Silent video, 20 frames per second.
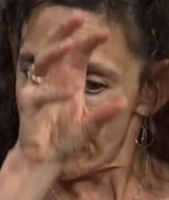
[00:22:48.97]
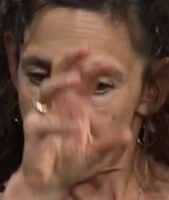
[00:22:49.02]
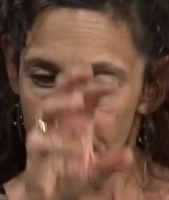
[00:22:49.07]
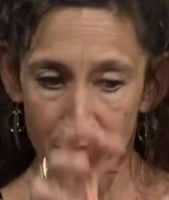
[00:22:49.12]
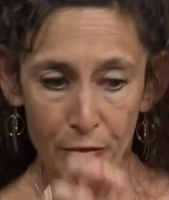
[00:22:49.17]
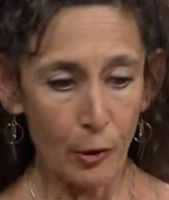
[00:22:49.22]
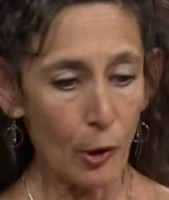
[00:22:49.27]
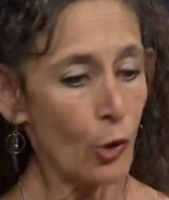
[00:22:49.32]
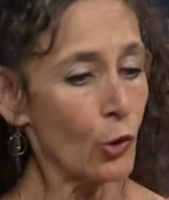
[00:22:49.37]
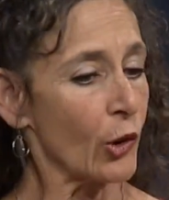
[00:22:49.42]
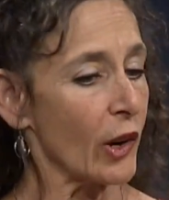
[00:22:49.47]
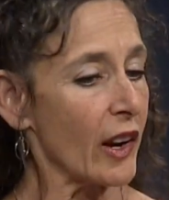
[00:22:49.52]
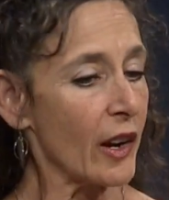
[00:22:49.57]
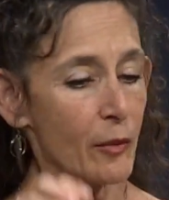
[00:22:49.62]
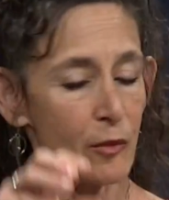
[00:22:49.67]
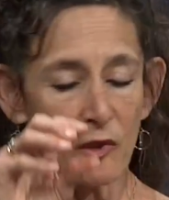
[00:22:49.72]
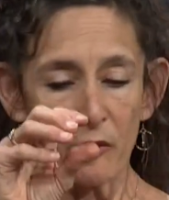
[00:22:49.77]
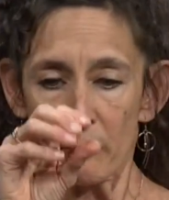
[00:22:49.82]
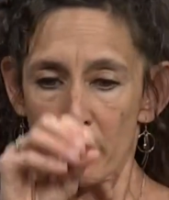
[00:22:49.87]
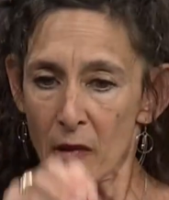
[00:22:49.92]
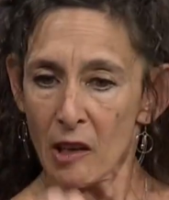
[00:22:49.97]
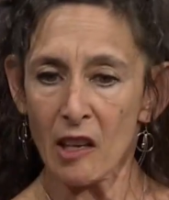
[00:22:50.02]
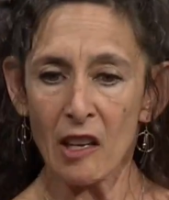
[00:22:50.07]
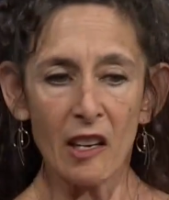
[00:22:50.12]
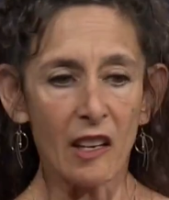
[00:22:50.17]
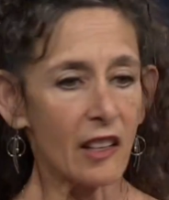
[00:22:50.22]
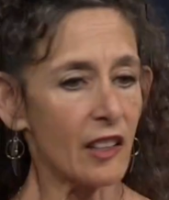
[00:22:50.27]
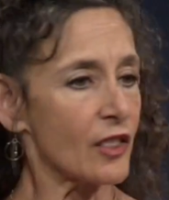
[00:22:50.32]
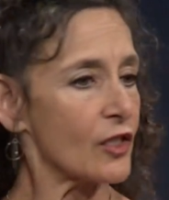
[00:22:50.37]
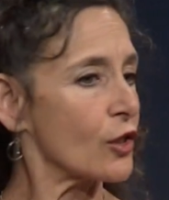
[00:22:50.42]
programs,
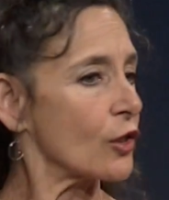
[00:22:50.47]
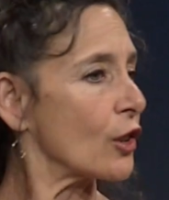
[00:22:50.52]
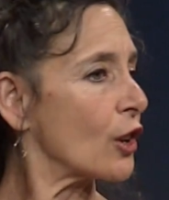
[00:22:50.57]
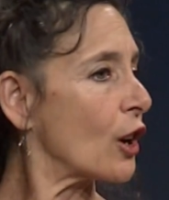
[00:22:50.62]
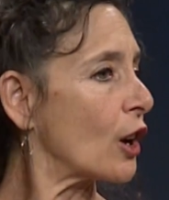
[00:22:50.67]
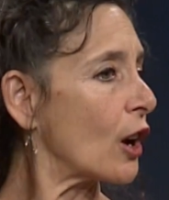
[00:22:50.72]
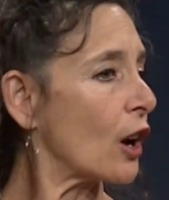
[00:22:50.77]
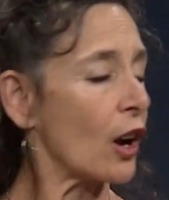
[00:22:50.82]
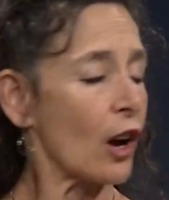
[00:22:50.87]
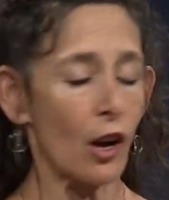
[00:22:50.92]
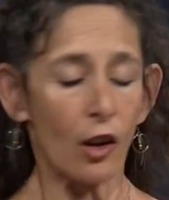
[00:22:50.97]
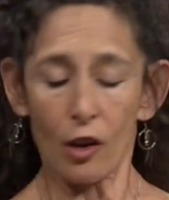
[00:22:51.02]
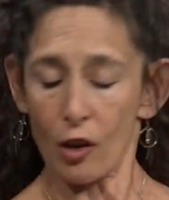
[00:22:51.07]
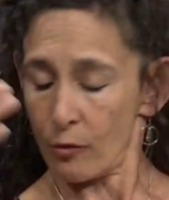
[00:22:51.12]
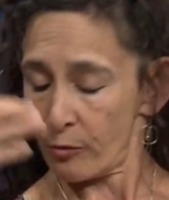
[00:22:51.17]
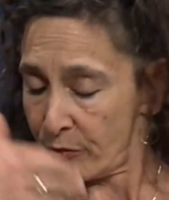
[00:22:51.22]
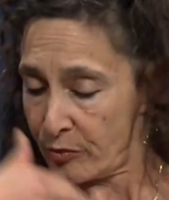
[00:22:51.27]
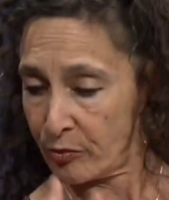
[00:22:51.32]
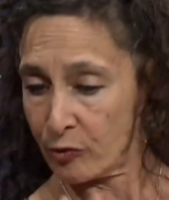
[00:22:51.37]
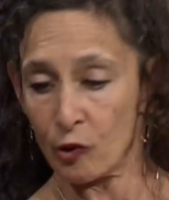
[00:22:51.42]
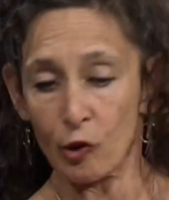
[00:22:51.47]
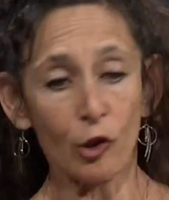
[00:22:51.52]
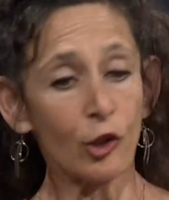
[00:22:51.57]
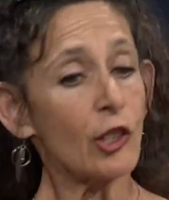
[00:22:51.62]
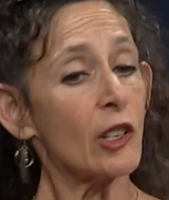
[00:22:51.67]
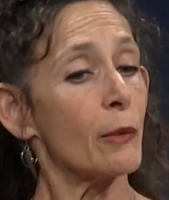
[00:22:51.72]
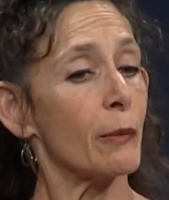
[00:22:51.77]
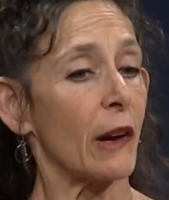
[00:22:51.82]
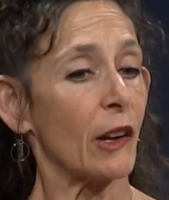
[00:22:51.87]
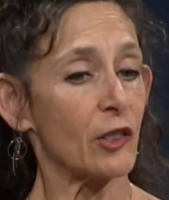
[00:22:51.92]
meetings,
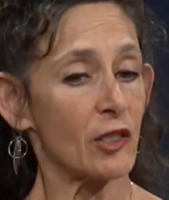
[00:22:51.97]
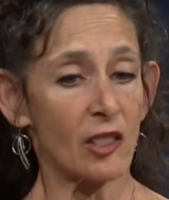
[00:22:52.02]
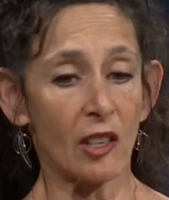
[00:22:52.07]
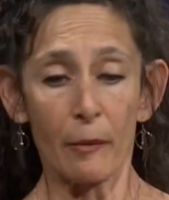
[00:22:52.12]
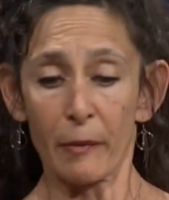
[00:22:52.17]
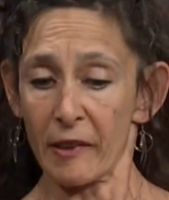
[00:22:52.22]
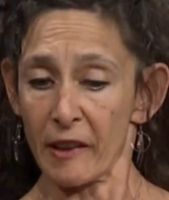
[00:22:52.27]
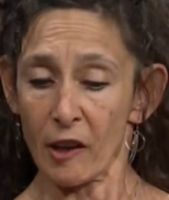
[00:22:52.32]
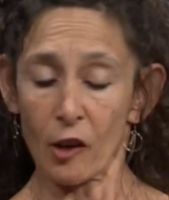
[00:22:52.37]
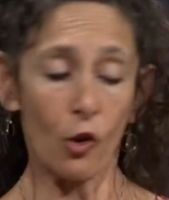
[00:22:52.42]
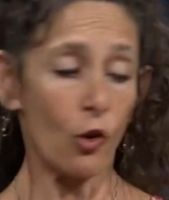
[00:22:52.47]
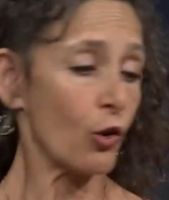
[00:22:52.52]
learn about something,